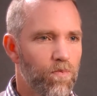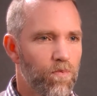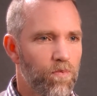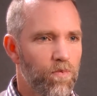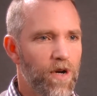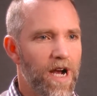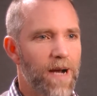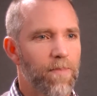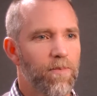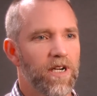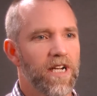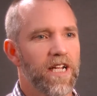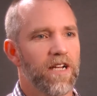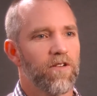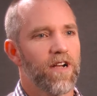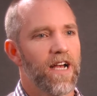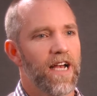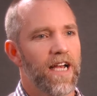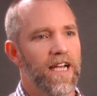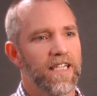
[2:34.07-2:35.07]
property
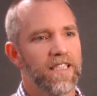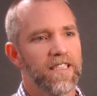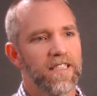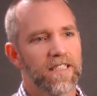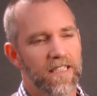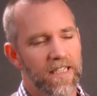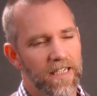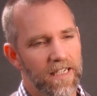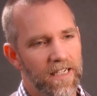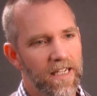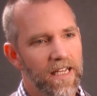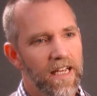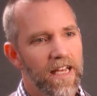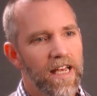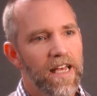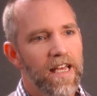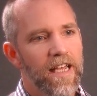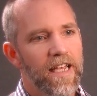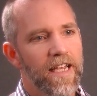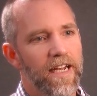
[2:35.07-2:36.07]
rights and
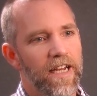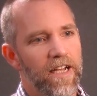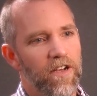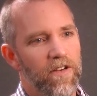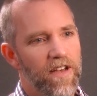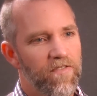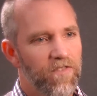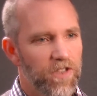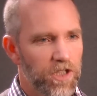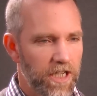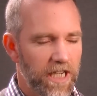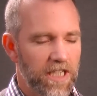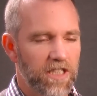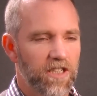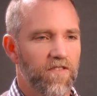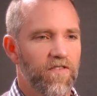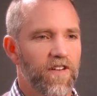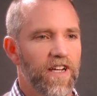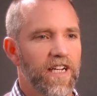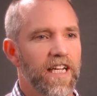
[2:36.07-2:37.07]

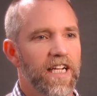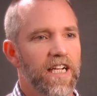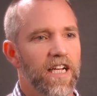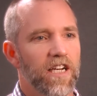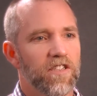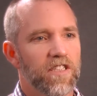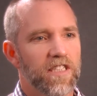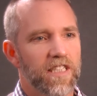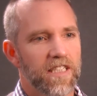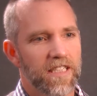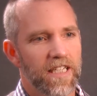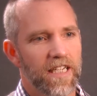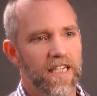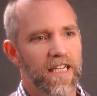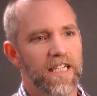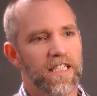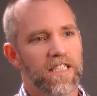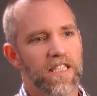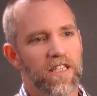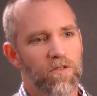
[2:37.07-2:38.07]
infrastructure funding goes to
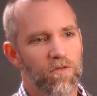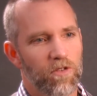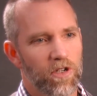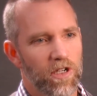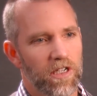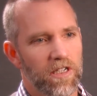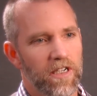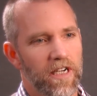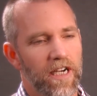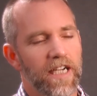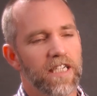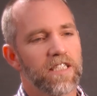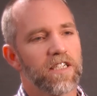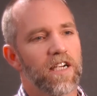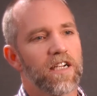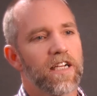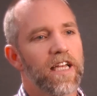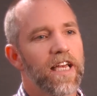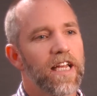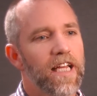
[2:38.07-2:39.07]
cities and the rural areas
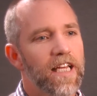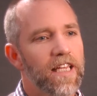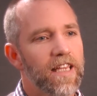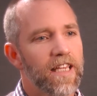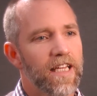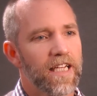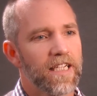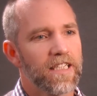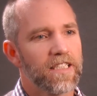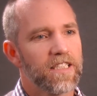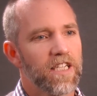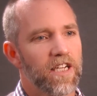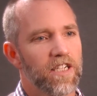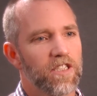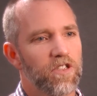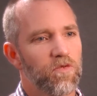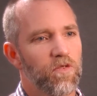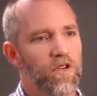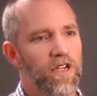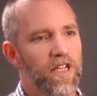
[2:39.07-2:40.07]
aren't getting things. So
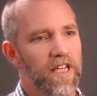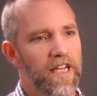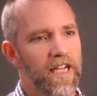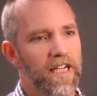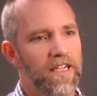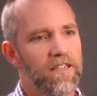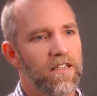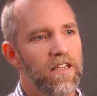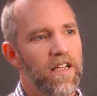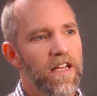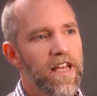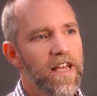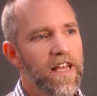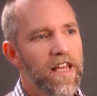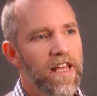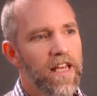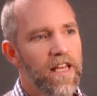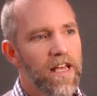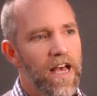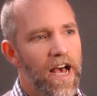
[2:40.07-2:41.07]
it's really
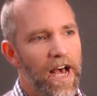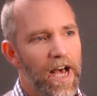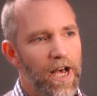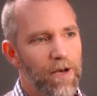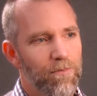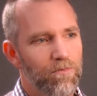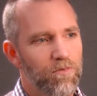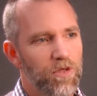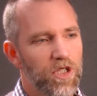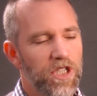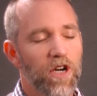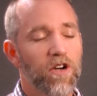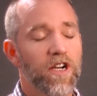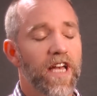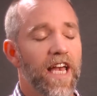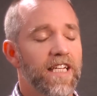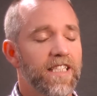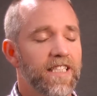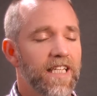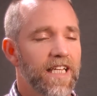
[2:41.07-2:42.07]

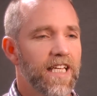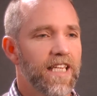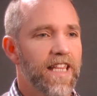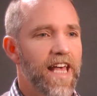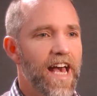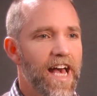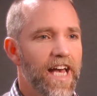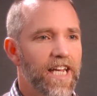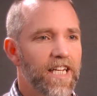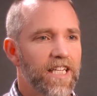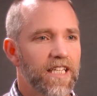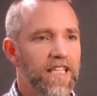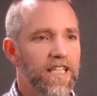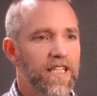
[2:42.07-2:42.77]
showcasing that